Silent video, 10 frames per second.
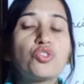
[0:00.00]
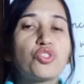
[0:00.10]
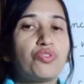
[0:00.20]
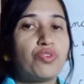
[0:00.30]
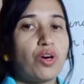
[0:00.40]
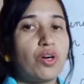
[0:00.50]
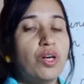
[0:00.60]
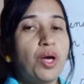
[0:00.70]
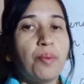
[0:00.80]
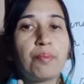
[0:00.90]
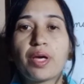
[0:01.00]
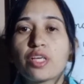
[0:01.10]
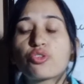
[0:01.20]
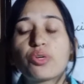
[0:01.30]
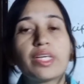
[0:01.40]
for
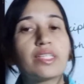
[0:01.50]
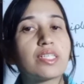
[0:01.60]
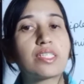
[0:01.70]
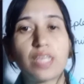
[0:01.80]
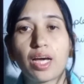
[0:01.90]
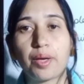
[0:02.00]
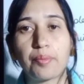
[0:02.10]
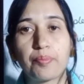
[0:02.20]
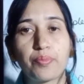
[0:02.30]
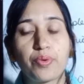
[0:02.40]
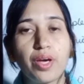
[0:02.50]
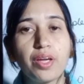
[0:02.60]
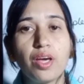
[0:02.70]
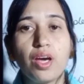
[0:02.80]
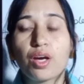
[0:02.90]
measuring the time, right?
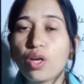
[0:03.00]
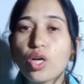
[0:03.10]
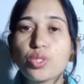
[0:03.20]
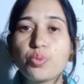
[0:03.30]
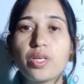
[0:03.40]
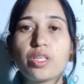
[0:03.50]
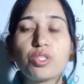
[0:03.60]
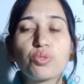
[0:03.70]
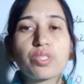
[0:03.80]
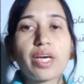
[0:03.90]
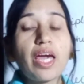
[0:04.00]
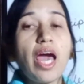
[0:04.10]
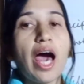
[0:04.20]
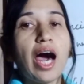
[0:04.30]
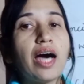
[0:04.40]
Clocks we are using,
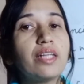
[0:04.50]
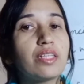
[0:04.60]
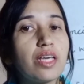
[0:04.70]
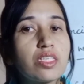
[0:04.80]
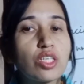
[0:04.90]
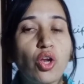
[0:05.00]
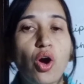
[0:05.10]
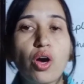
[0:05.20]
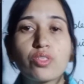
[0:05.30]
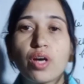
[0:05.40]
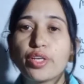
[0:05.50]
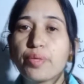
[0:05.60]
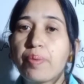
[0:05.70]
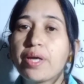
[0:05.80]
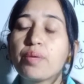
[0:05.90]
and these clocks are
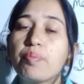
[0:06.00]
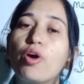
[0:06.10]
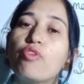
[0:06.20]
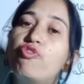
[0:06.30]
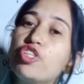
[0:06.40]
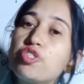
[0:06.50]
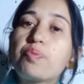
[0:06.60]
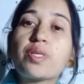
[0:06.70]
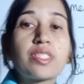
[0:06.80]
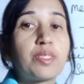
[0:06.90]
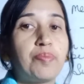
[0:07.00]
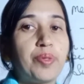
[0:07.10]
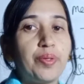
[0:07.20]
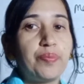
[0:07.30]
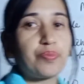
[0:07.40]
depend upon which principle?
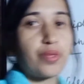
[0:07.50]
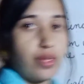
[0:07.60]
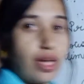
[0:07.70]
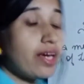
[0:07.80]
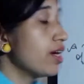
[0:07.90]
Like